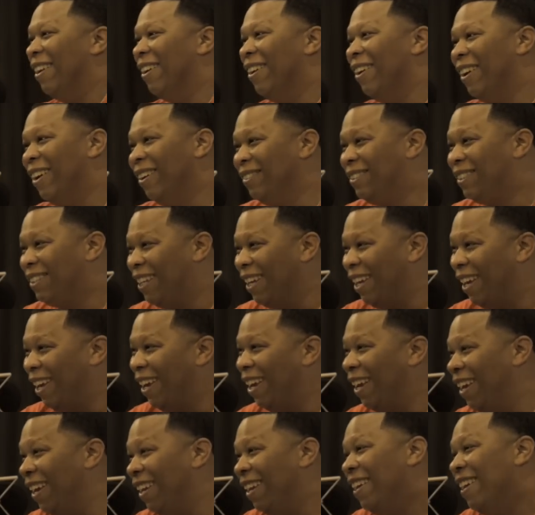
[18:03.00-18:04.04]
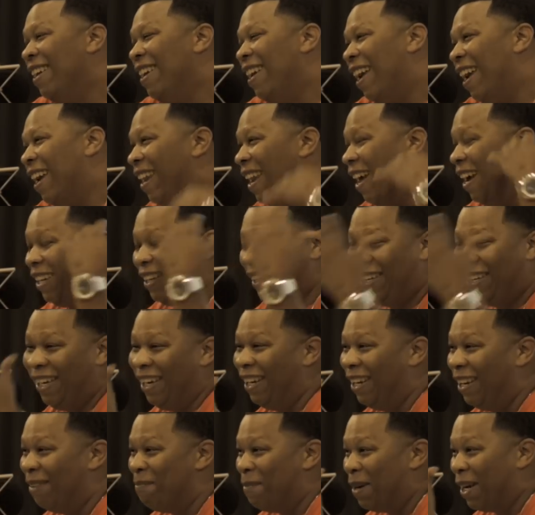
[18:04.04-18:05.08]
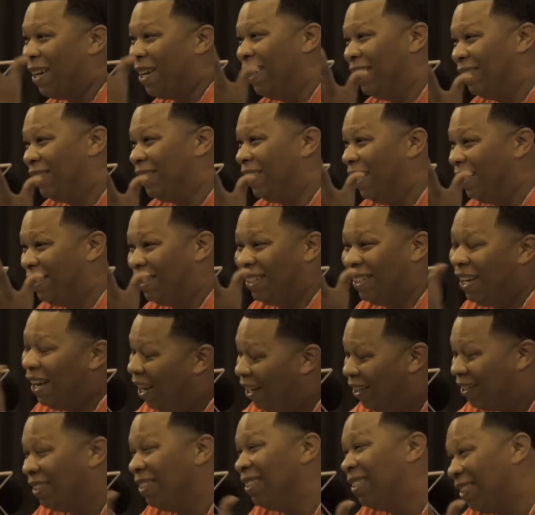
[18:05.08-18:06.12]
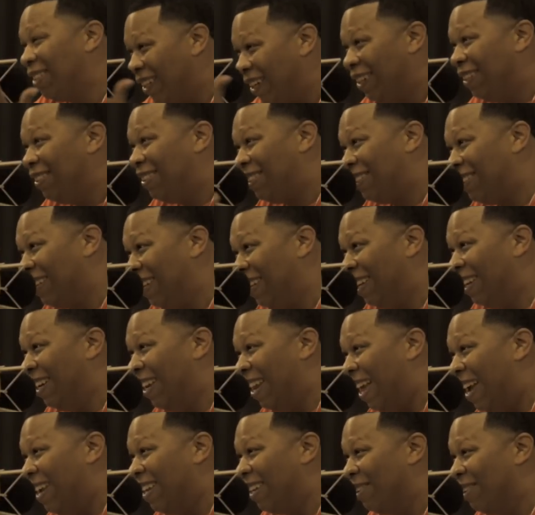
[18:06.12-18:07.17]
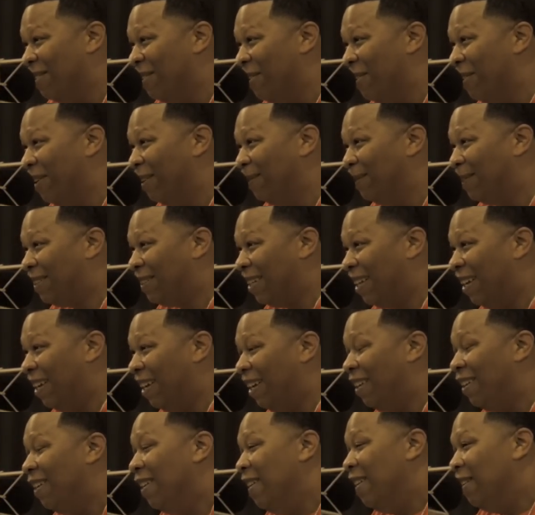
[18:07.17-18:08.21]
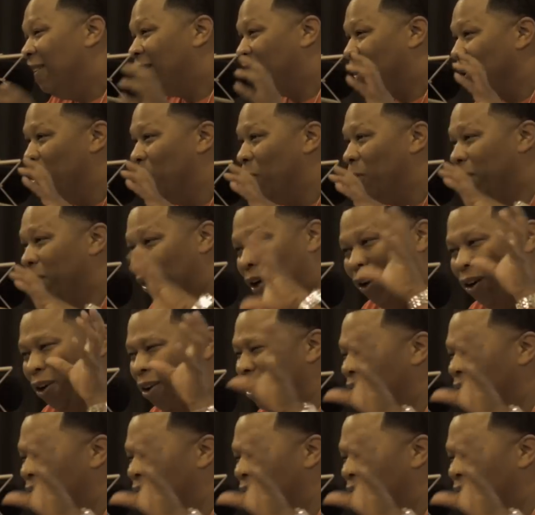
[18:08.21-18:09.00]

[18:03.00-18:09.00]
You know what I'm saying? And I get it because that's the essence of this city. Like, you know what I'm saying? So